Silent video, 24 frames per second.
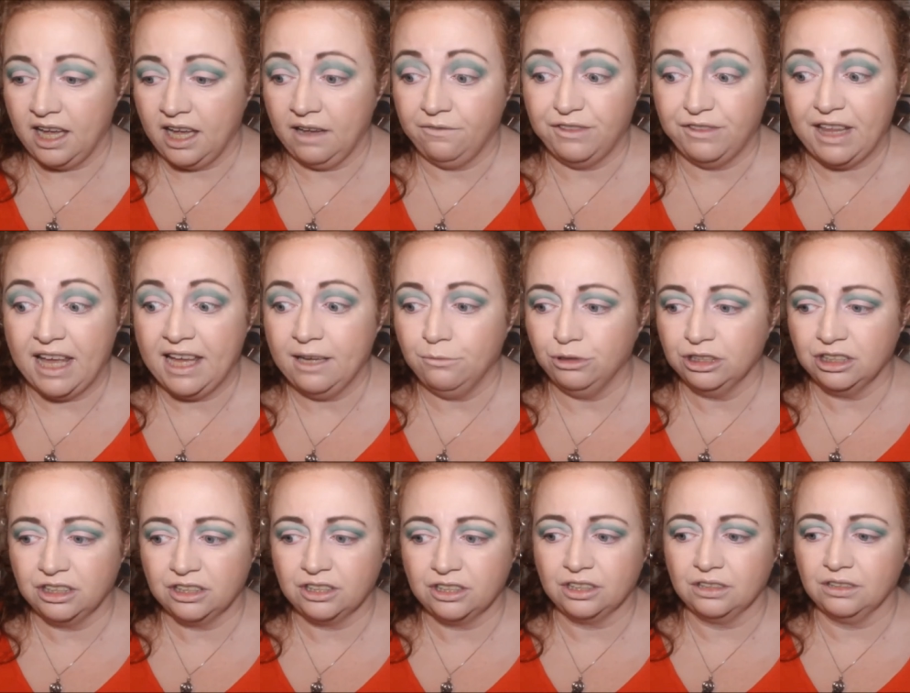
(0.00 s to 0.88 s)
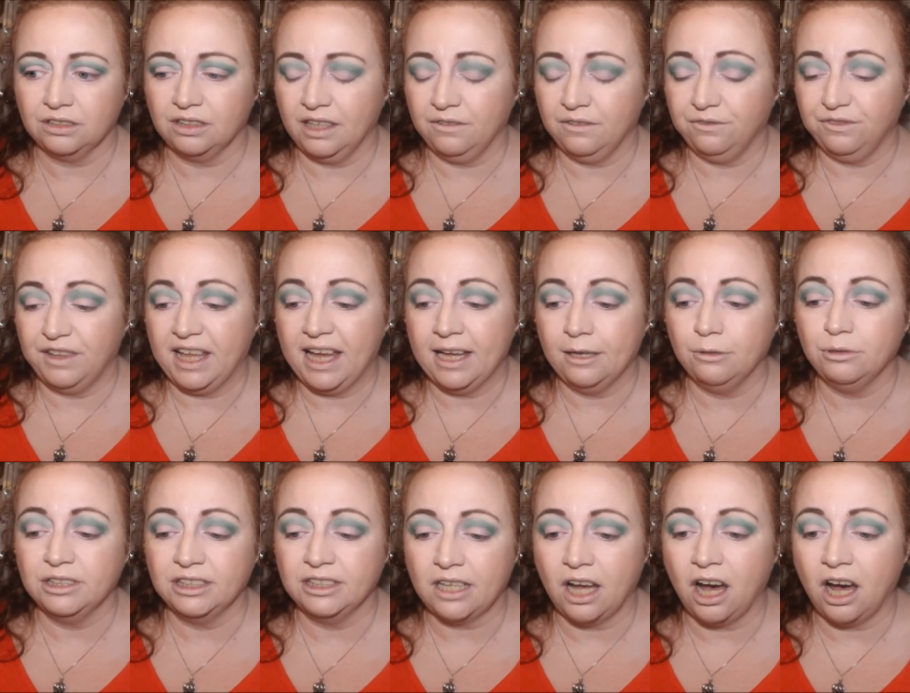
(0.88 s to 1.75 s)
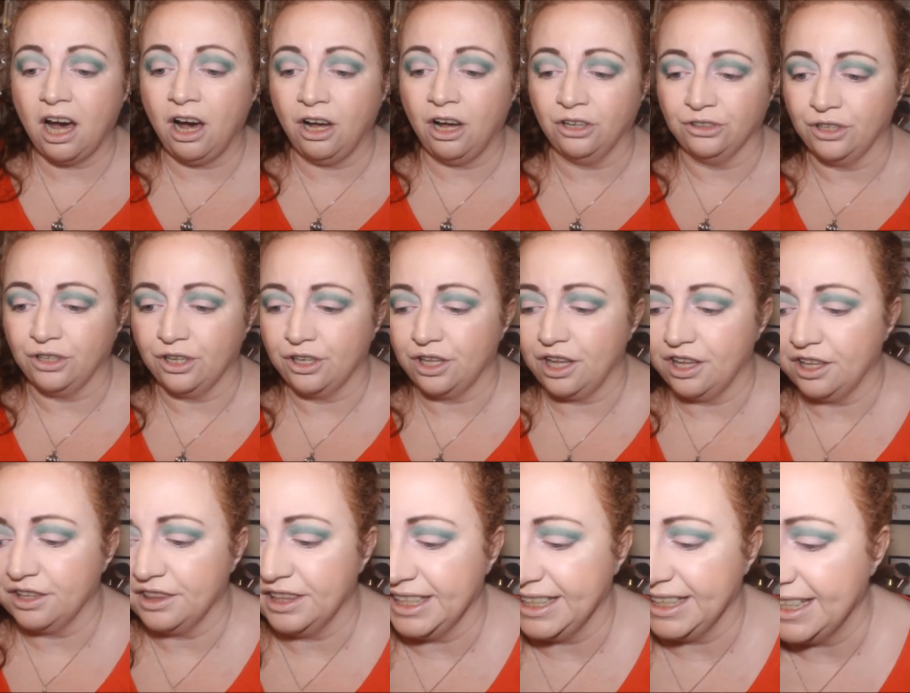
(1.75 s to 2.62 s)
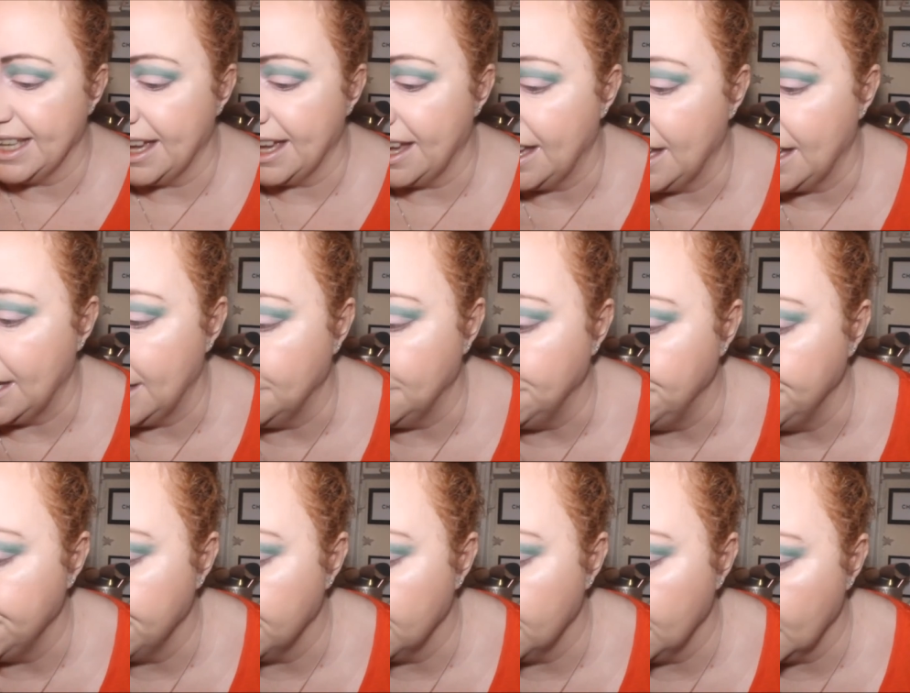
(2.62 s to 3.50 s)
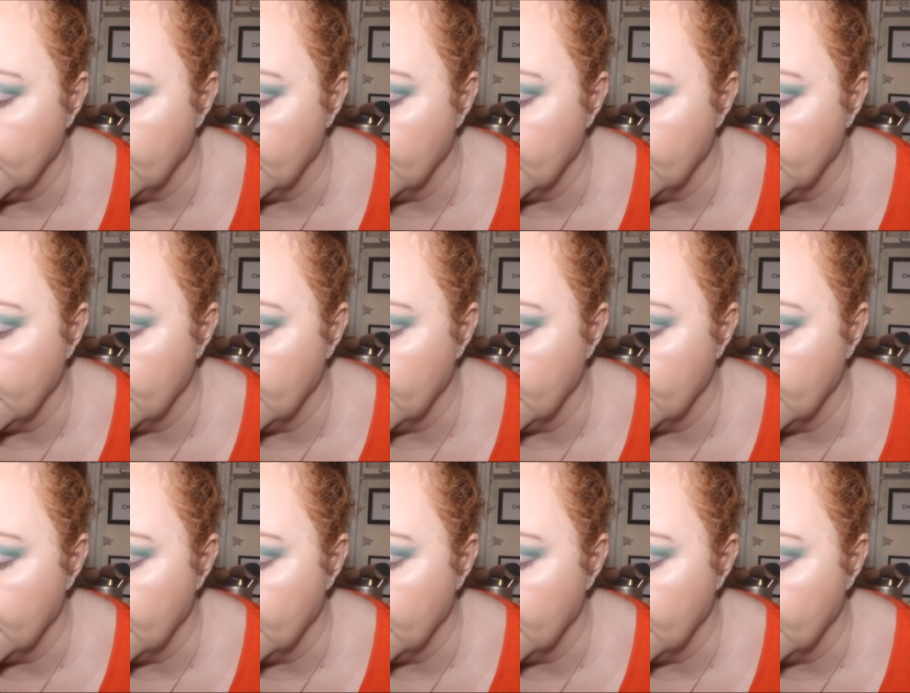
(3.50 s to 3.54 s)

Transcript: if they was if they was on the um,